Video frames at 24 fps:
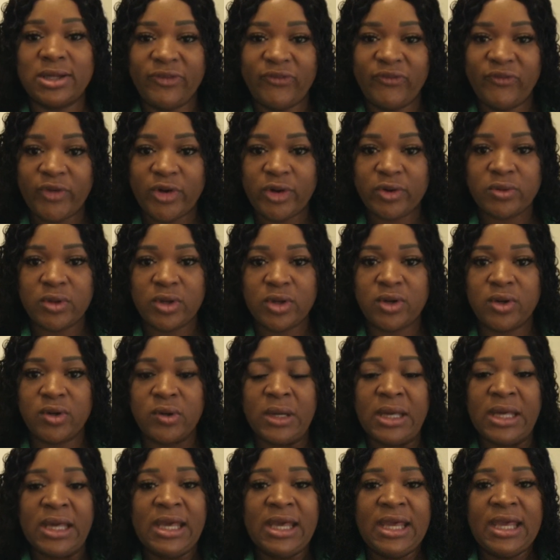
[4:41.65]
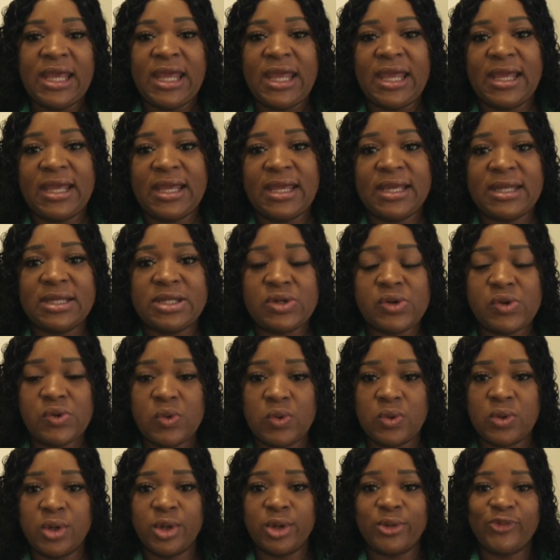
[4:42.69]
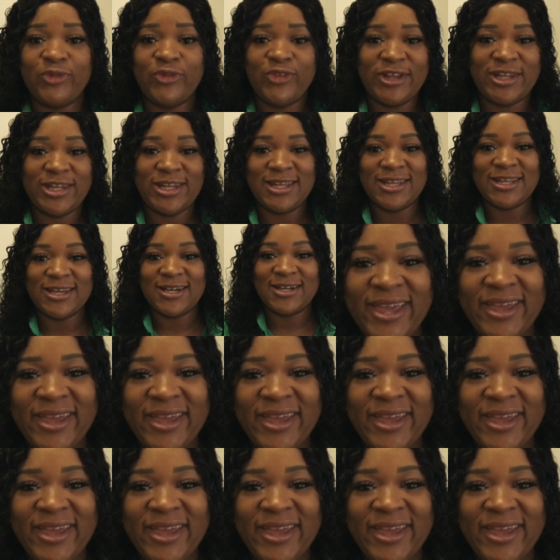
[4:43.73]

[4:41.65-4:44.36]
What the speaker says: photo and or video.